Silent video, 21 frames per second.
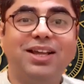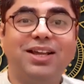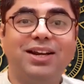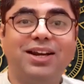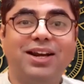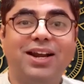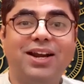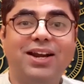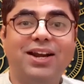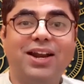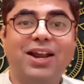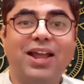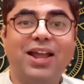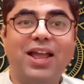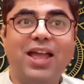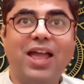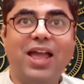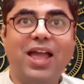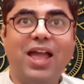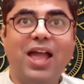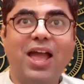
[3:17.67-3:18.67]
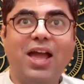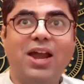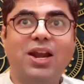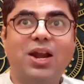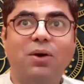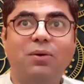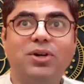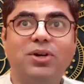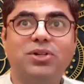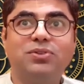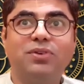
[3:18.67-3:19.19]
Right?
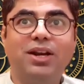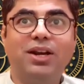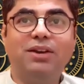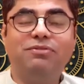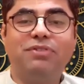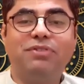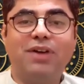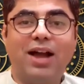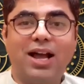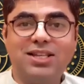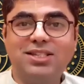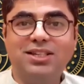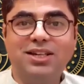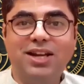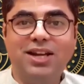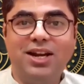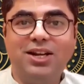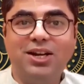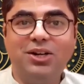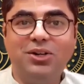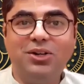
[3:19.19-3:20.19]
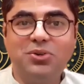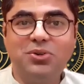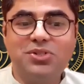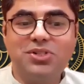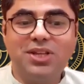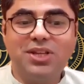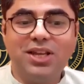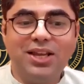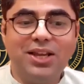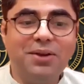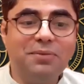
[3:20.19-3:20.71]
Now, it's very fascinating to
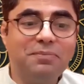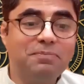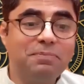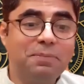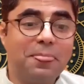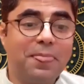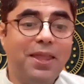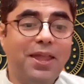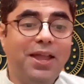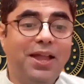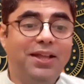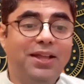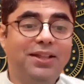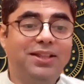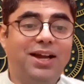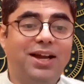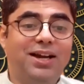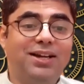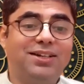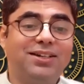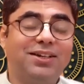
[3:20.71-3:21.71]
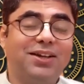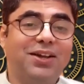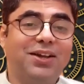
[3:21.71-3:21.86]
see that